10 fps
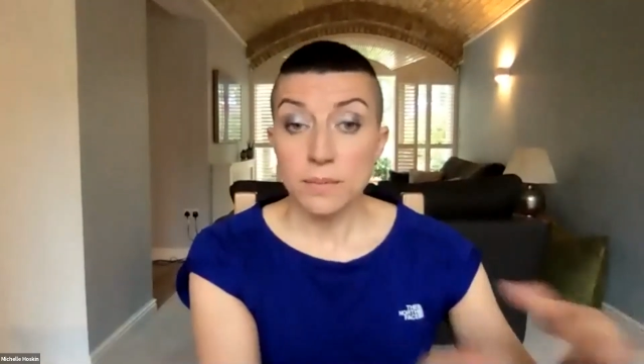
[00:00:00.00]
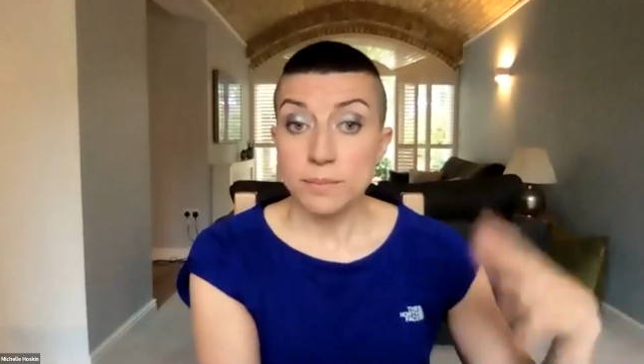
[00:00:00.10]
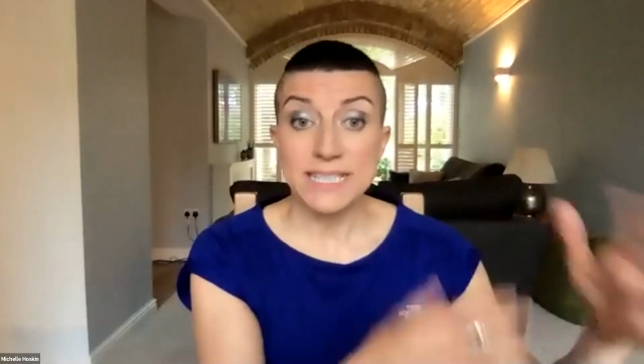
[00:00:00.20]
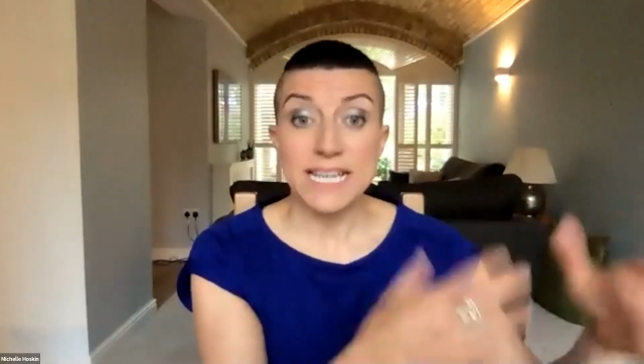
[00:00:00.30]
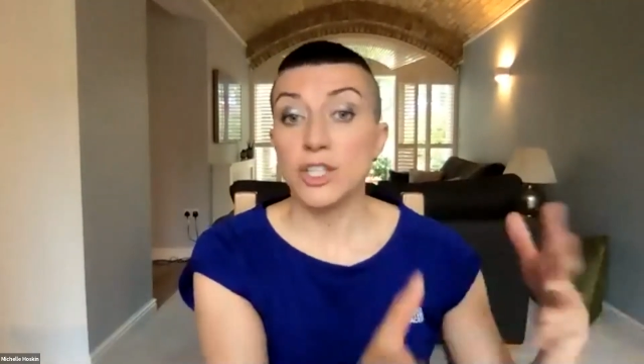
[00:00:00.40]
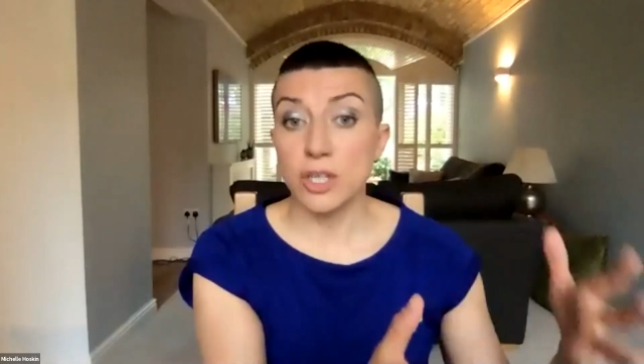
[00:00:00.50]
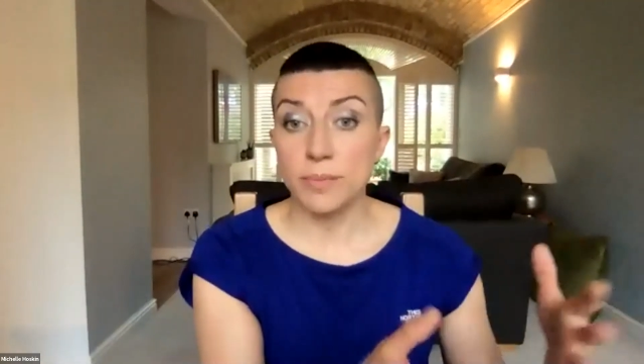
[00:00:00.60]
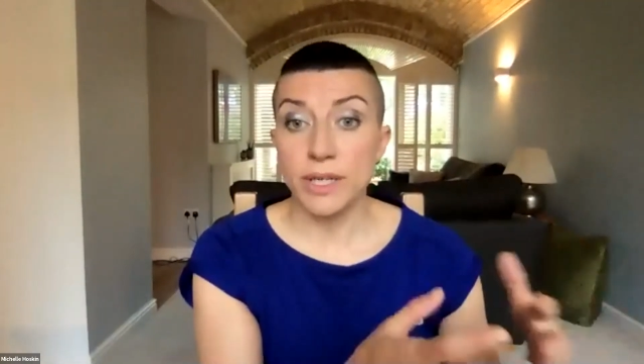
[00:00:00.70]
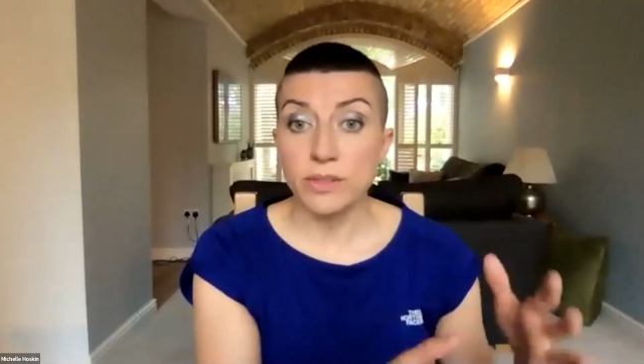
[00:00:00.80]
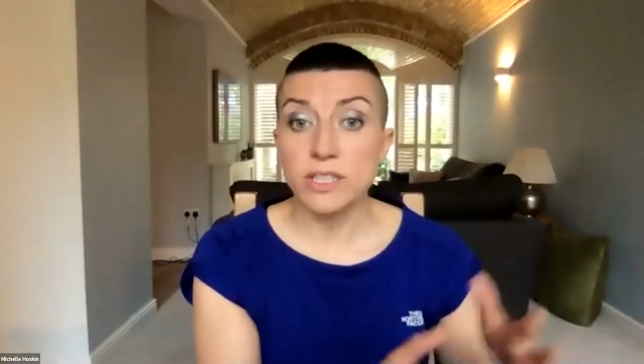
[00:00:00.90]
potential
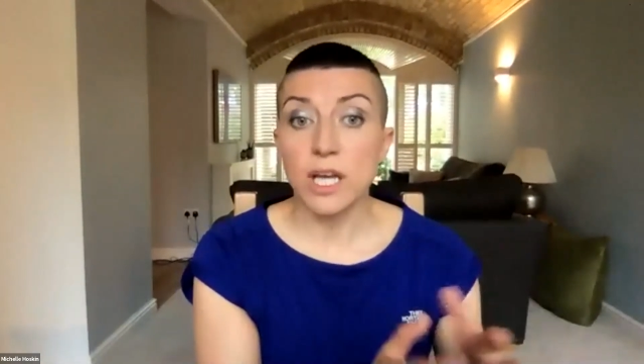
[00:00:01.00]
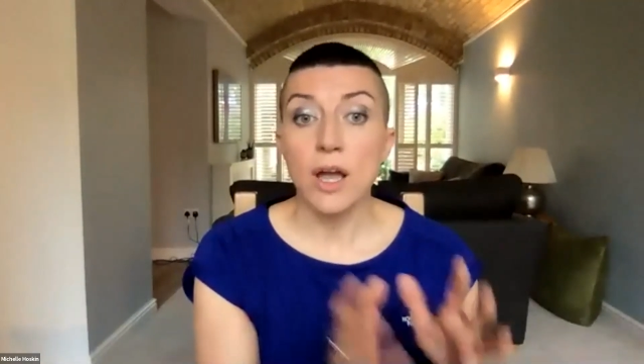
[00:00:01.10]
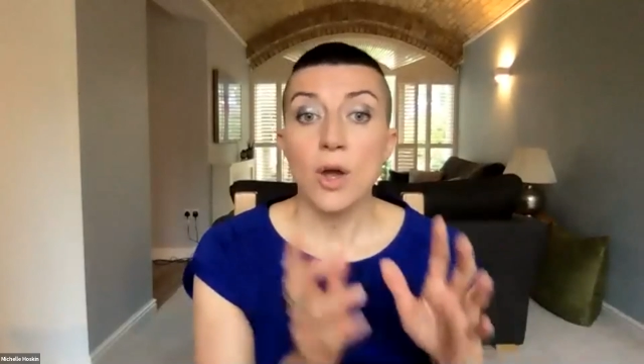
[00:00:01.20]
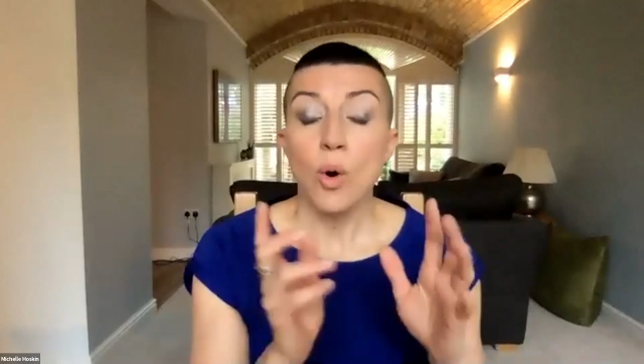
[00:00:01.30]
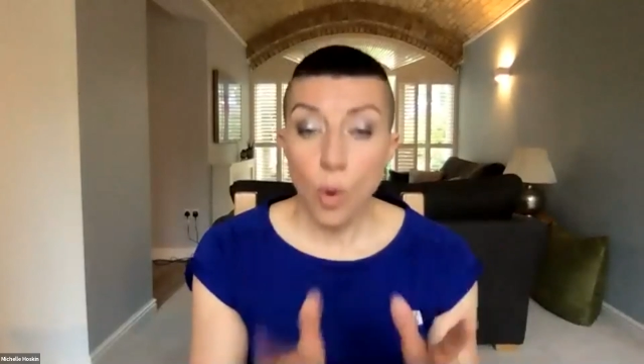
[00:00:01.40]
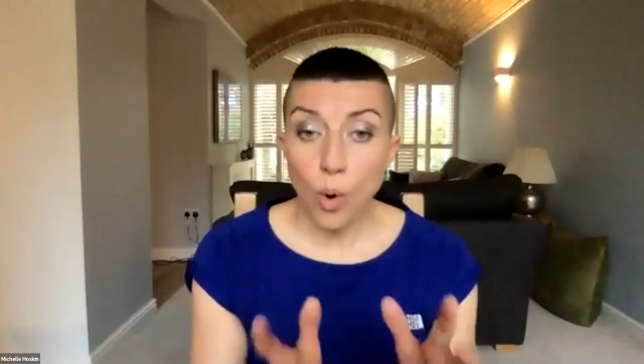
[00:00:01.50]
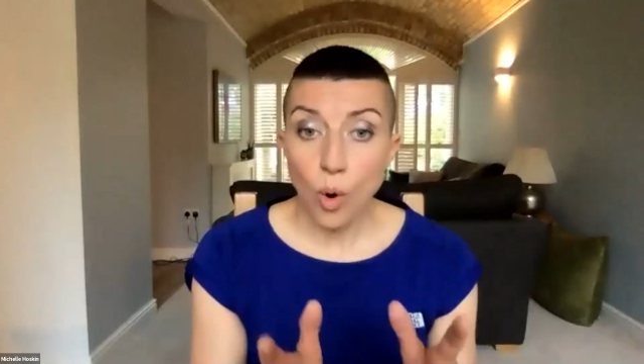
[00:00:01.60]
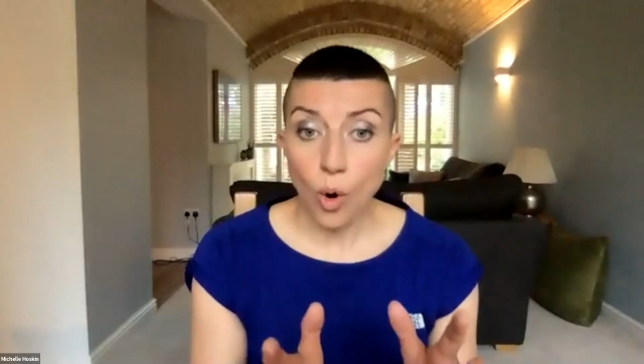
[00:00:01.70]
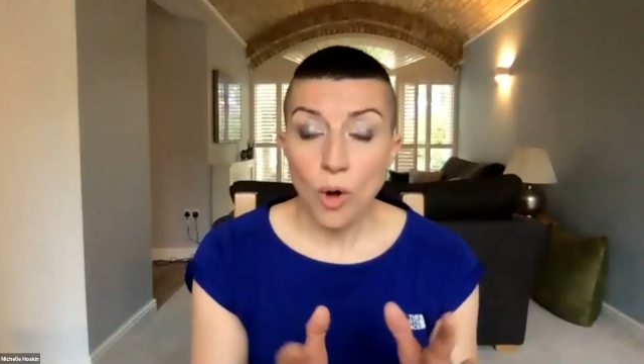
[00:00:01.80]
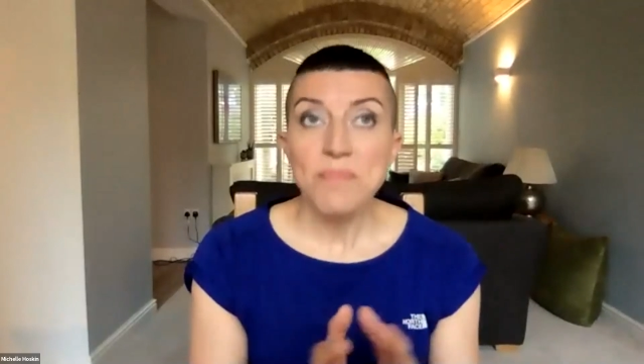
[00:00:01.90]
abuser,
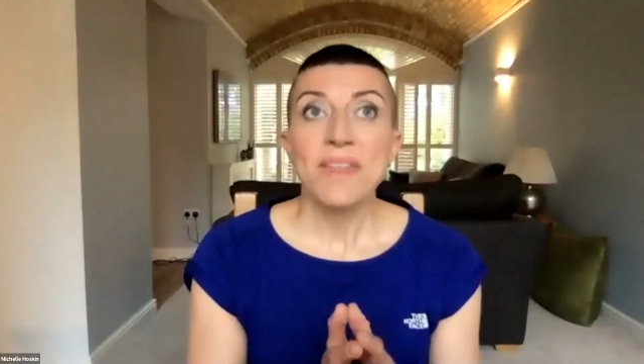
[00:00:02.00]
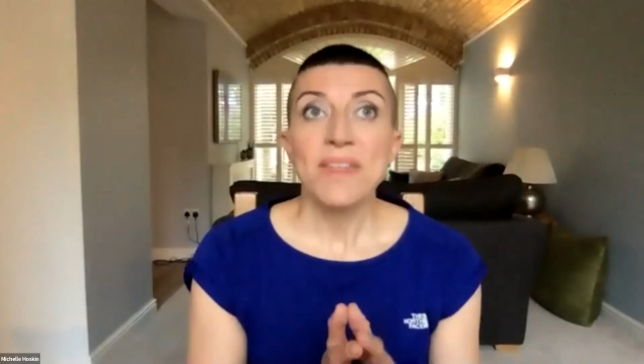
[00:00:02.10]
or